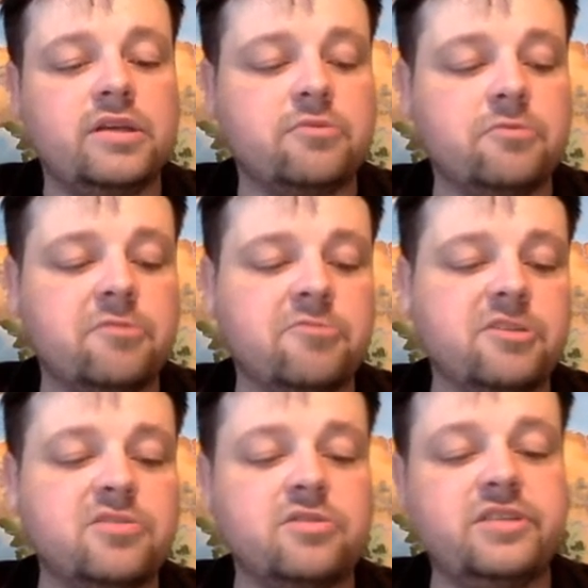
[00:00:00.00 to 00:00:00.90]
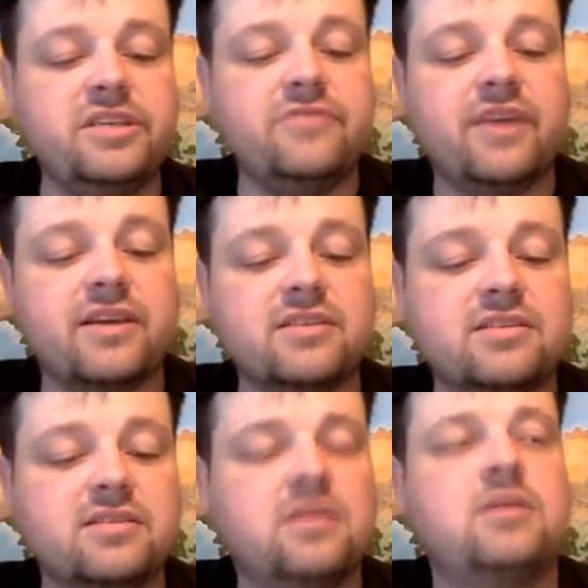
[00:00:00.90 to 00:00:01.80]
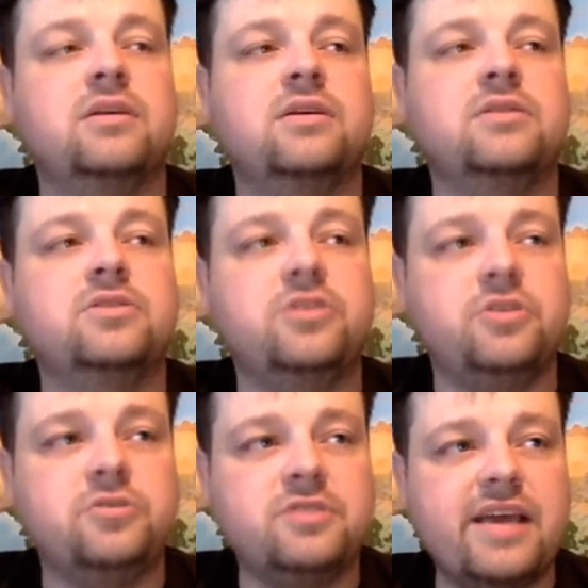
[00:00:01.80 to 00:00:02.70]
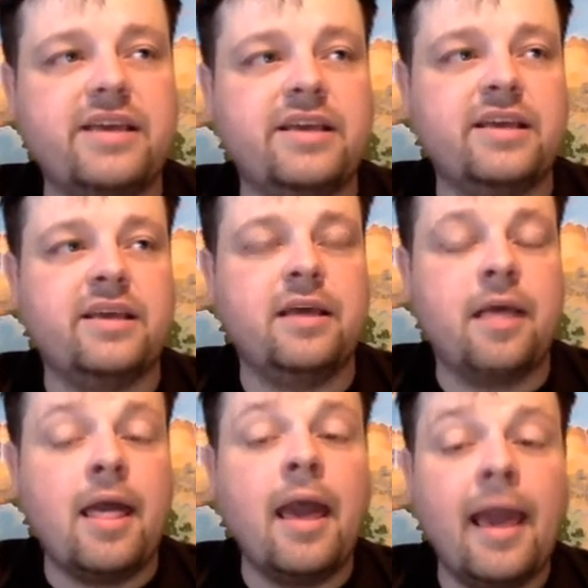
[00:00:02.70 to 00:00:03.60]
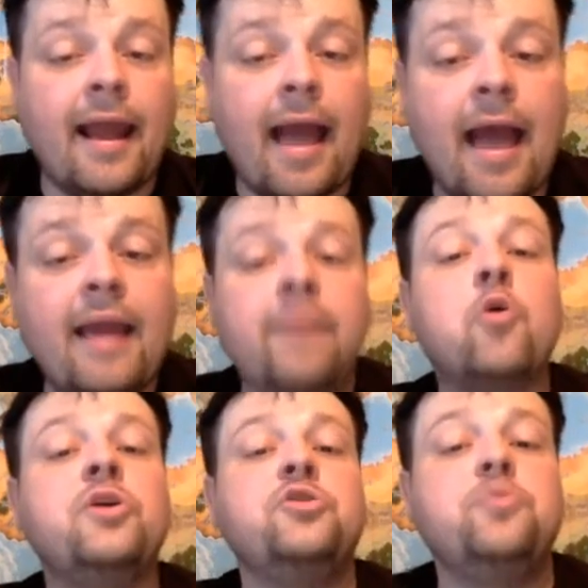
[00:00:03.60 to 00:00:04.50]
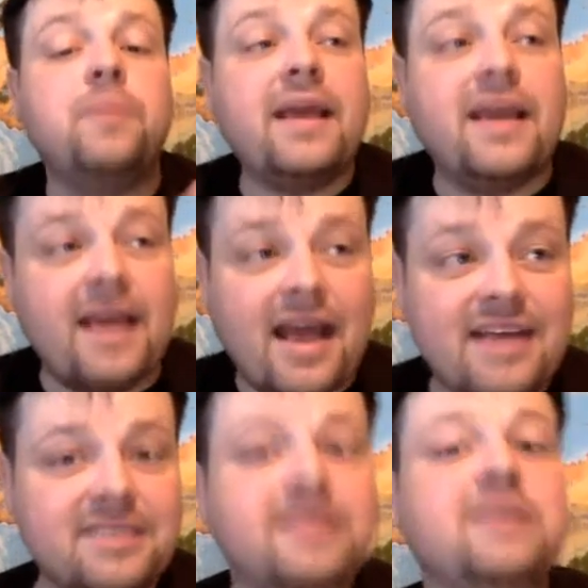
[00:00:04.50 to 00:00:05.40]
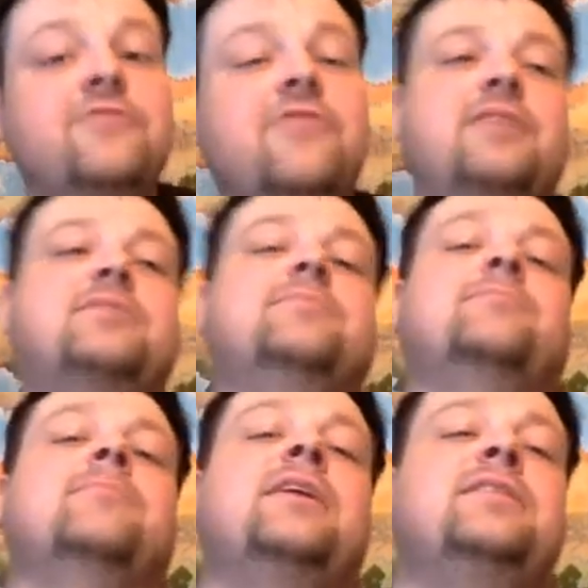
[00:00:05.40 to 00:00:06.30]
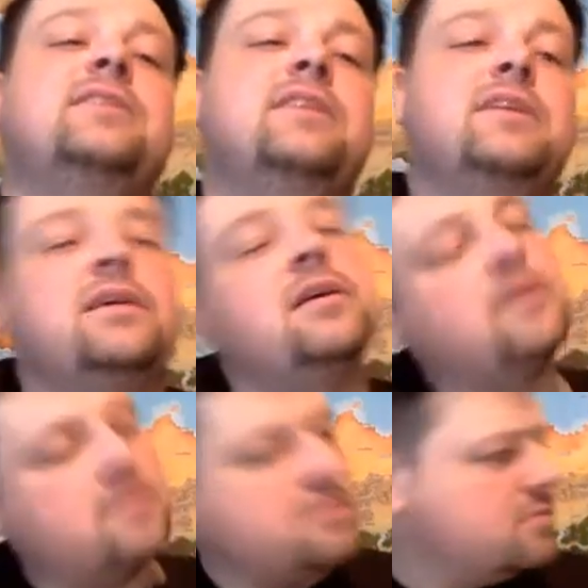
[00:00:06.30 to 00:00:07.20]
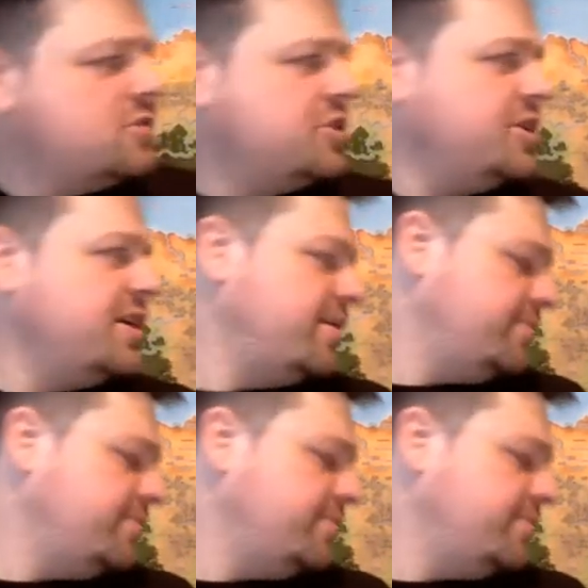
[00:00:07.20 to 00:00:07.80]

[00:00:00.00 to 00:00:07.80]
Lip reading: Remember, these are defects. So you take it, and I am going to play it as a defect. My GM.